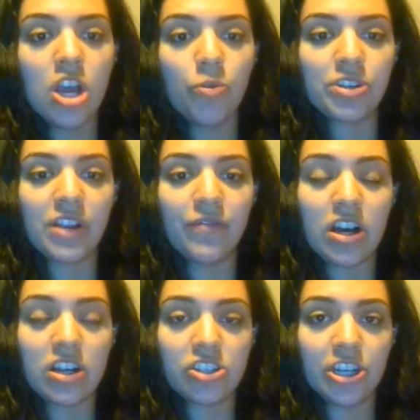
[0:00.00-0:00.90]
which can
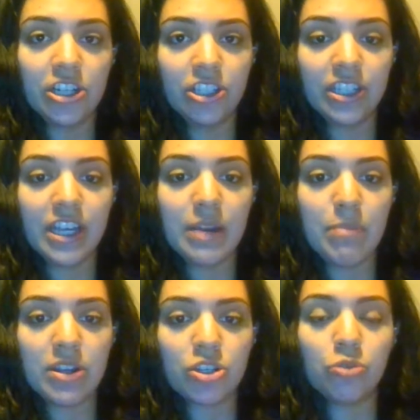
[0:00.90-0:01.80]
foster healing and
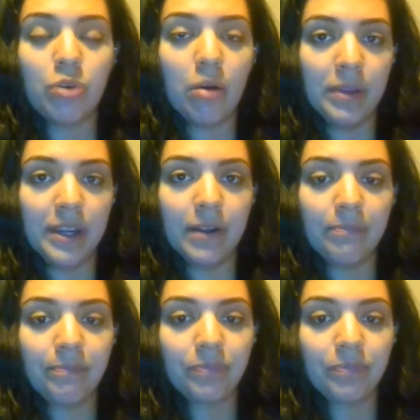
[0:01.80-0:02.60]
mental well-being.